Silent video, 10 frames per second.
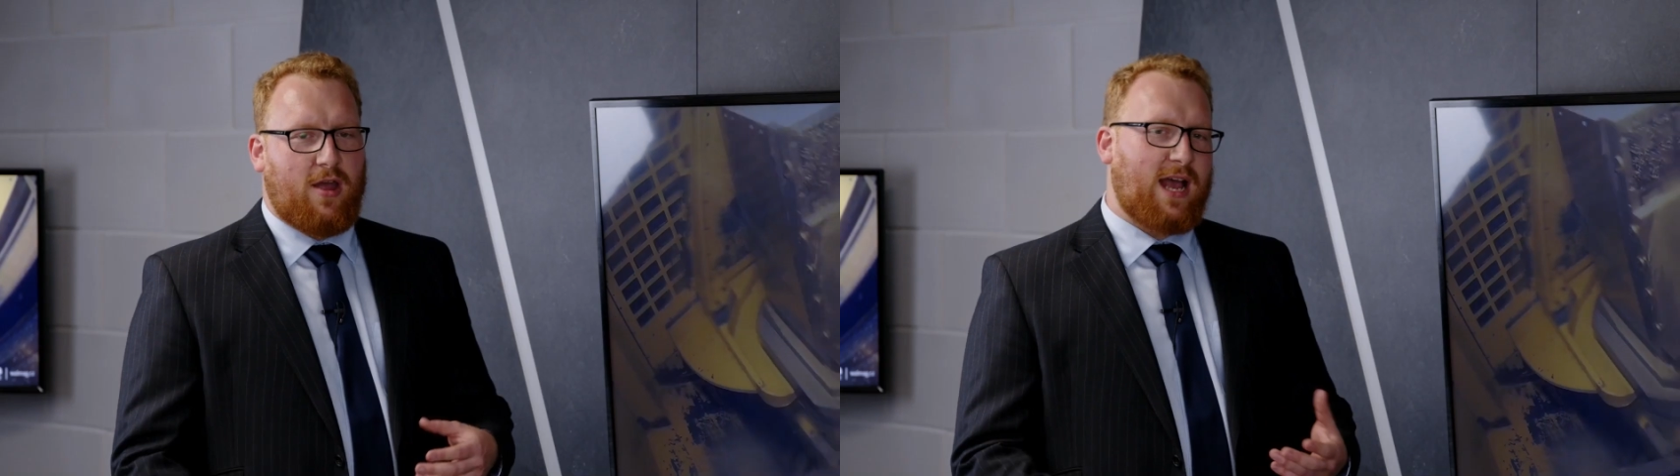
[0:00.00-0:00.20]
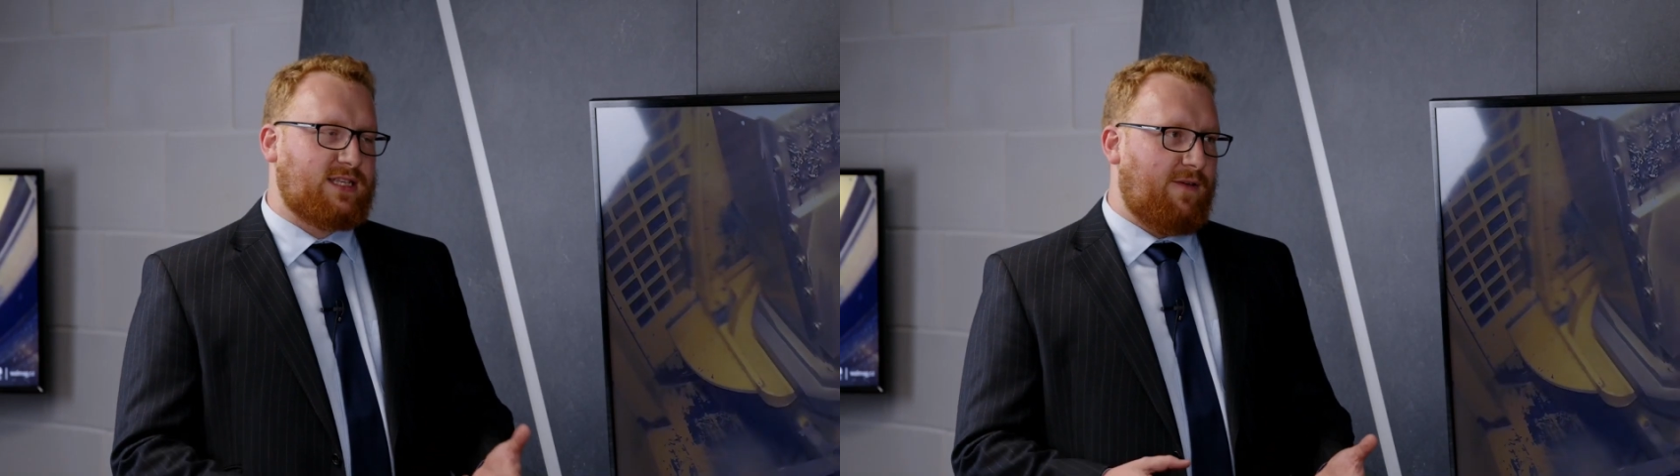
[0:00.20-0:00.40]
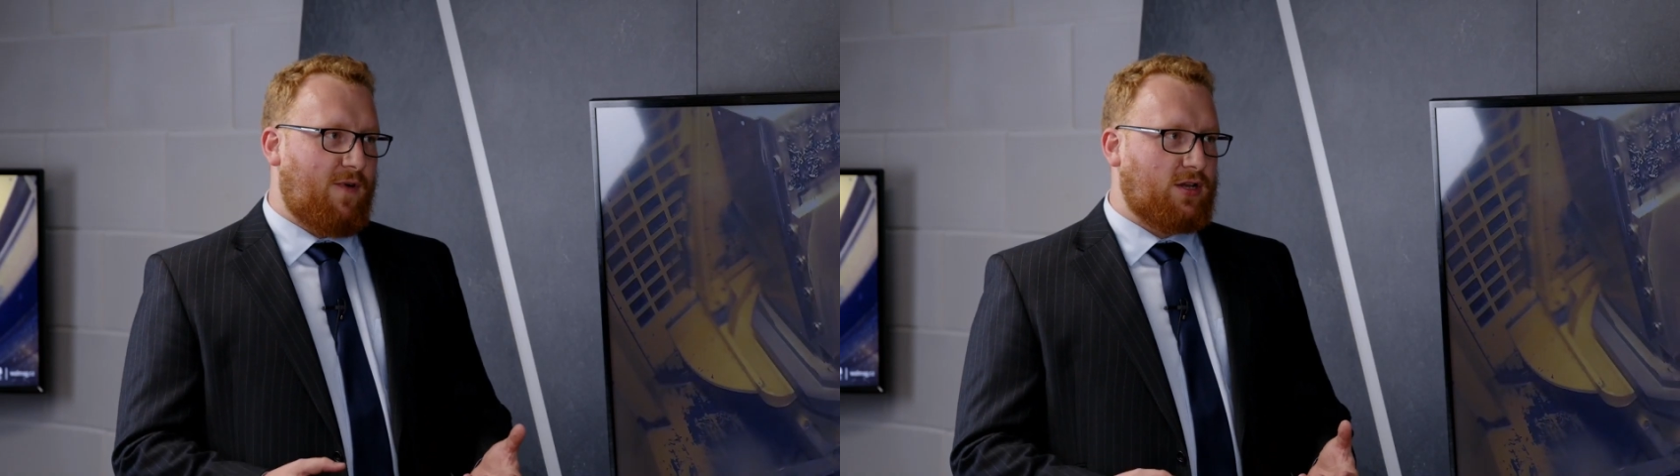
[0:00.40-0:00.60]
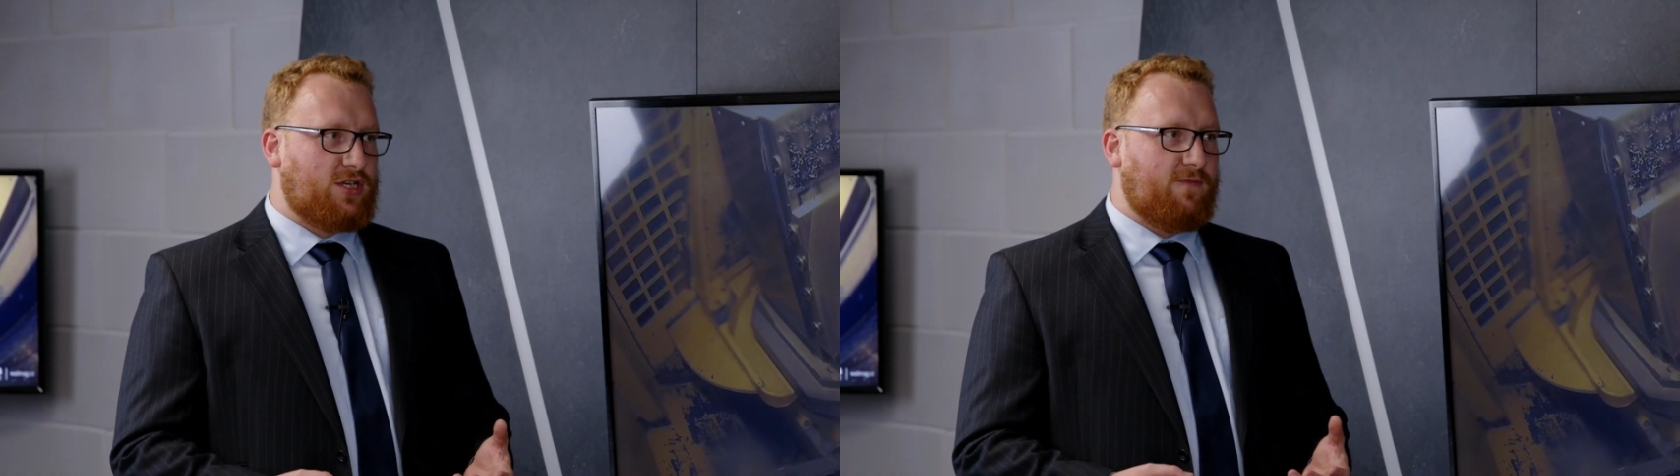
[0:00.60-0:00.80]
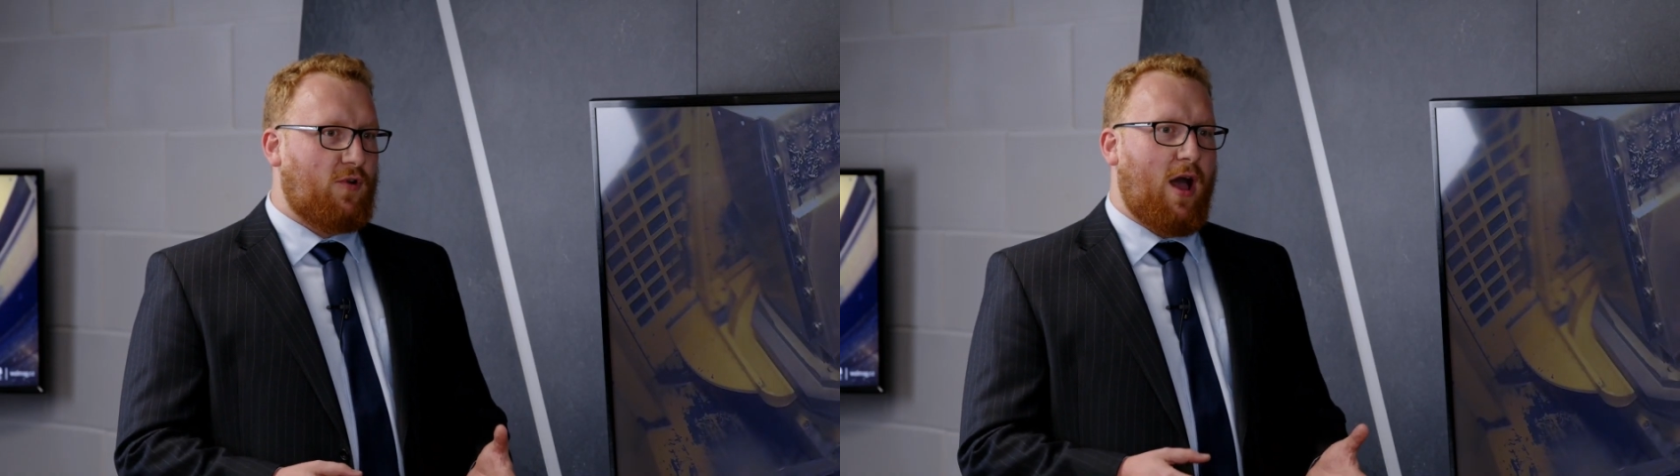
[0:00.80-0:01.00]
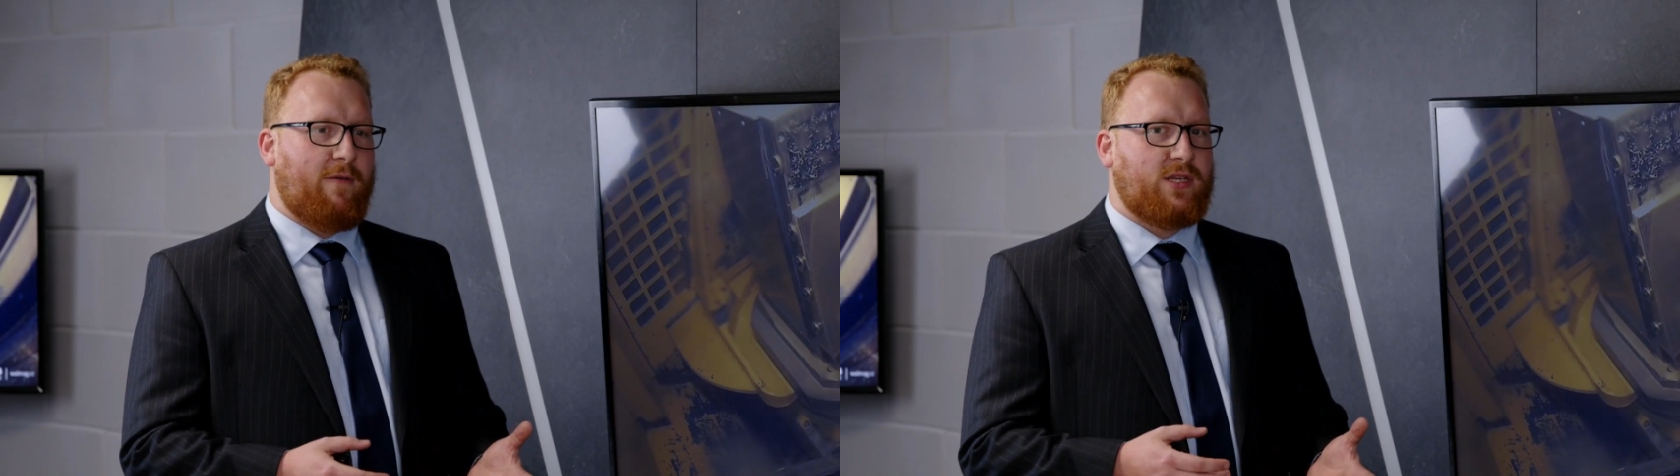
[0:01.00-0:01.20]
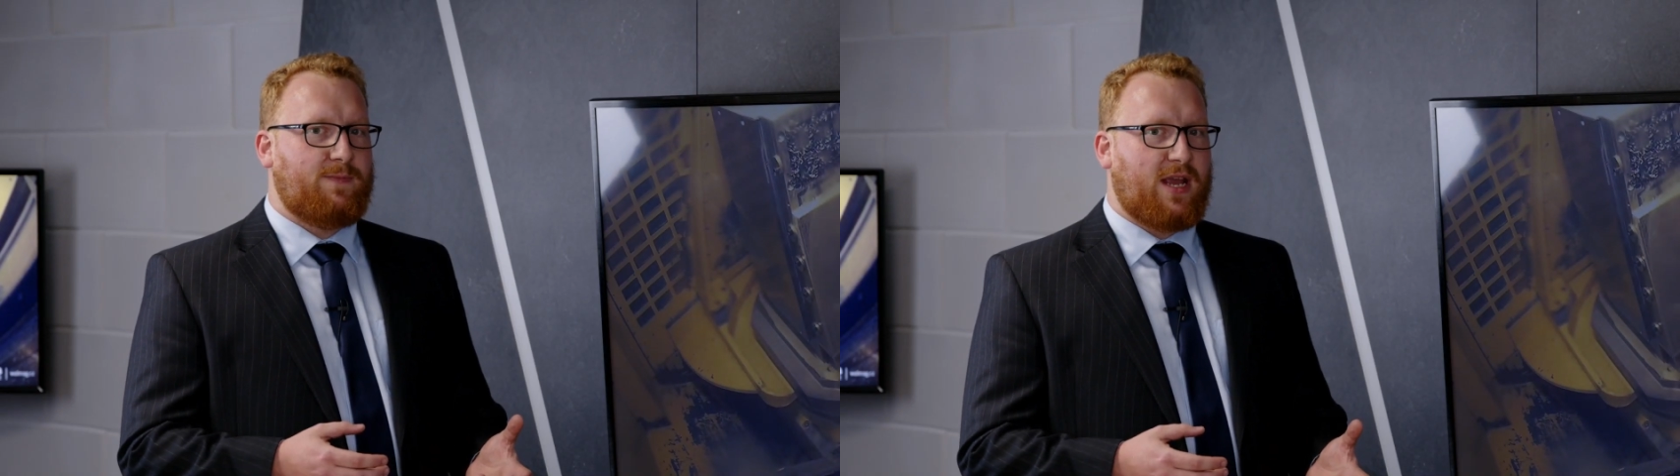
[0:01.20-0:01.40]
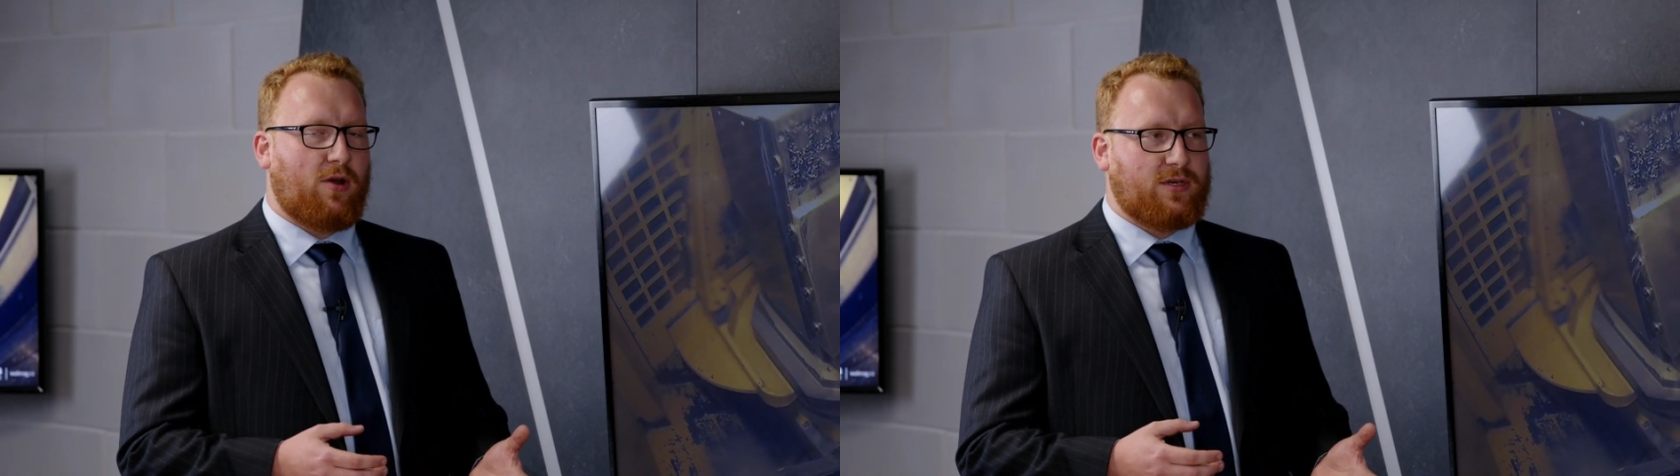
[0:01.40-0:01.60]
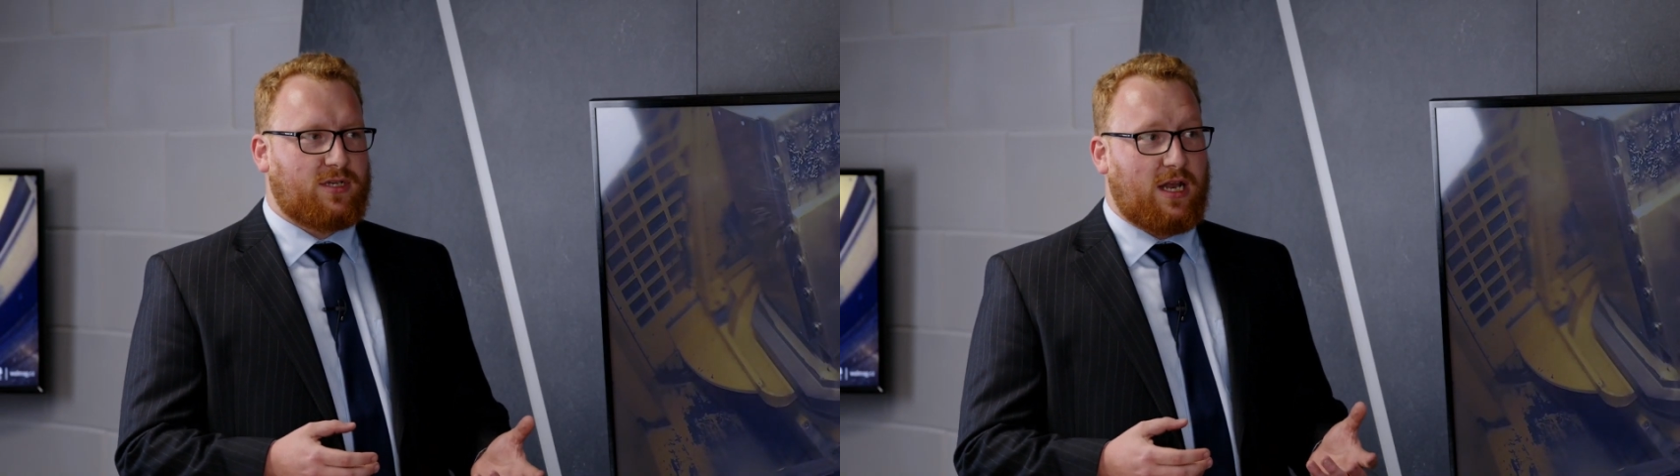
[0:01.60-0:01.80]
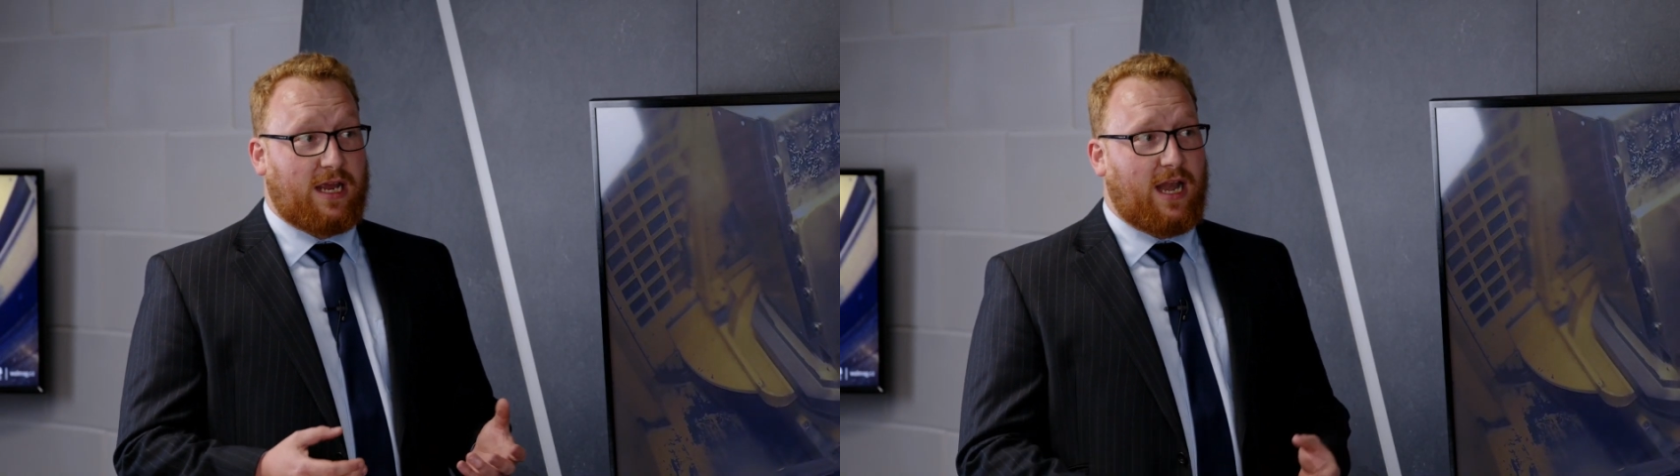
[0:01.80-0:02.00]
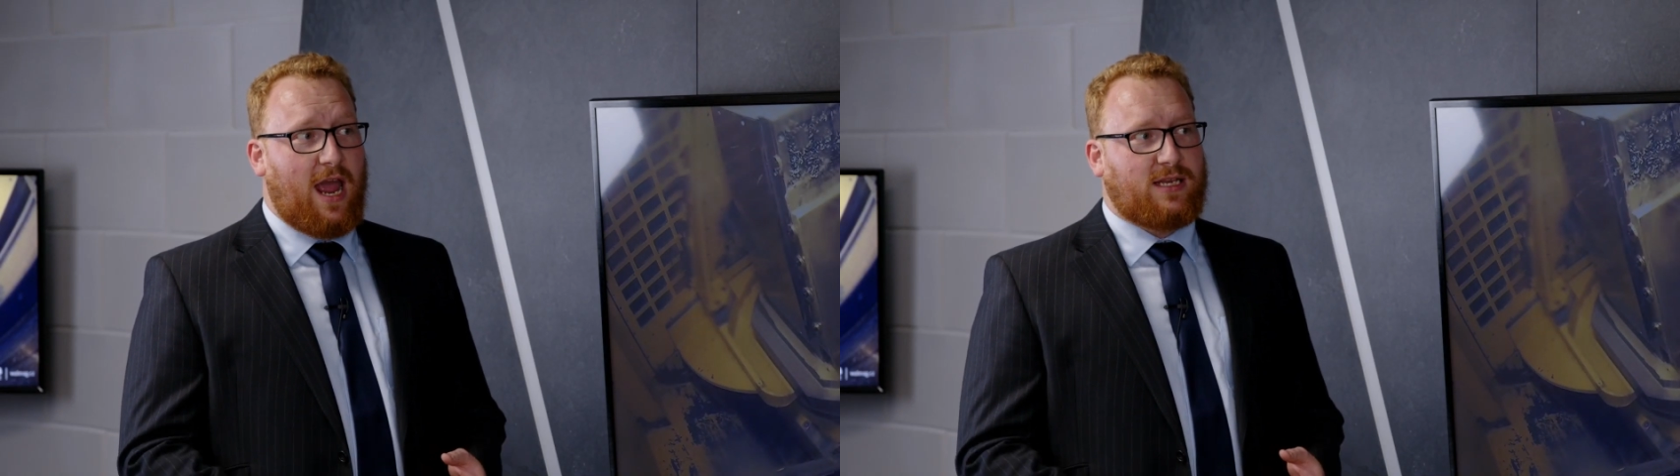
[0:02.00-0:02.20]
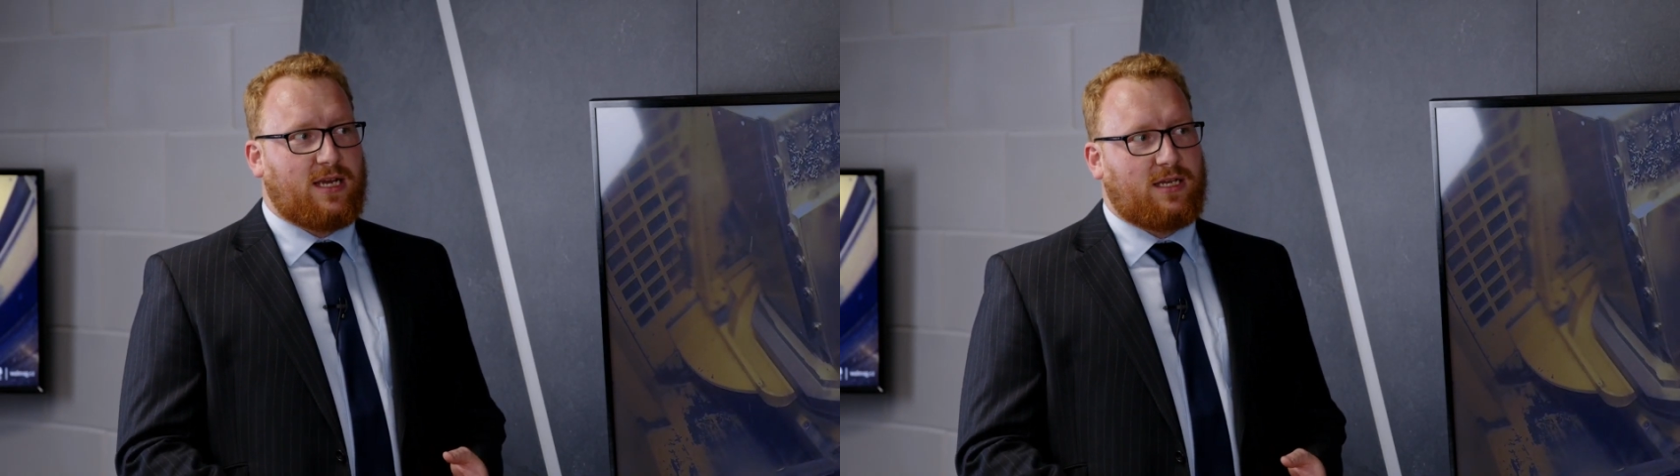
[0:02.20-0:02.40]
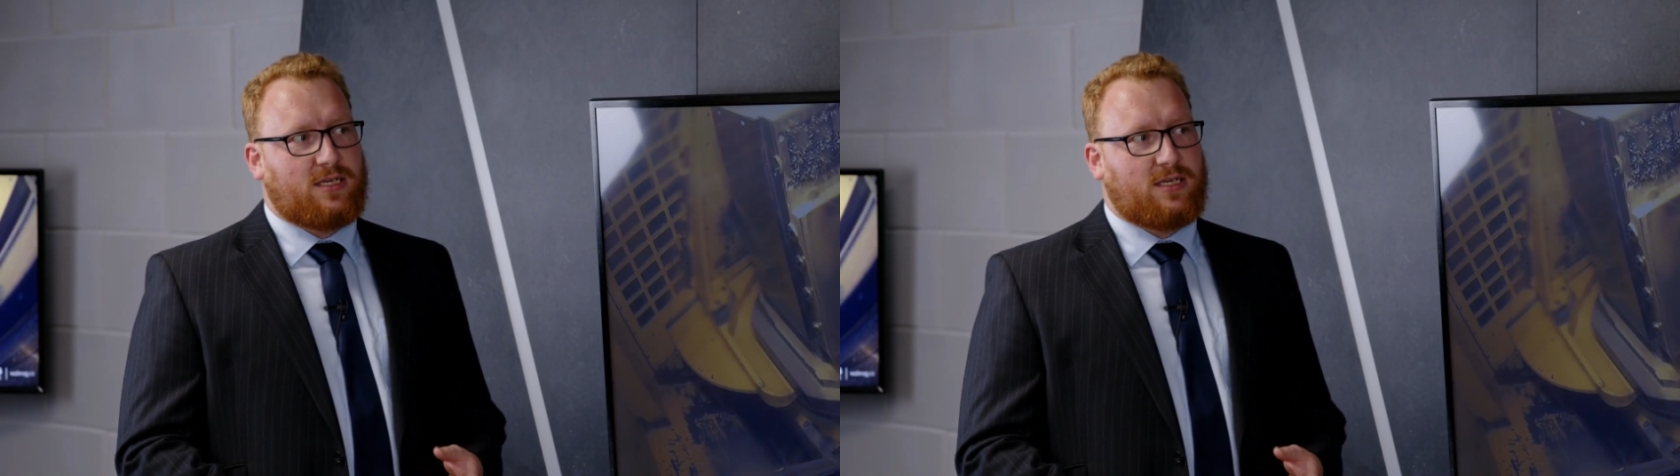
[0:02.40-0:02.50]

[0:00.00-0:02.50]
it has the advantage of not having to be constantly connected.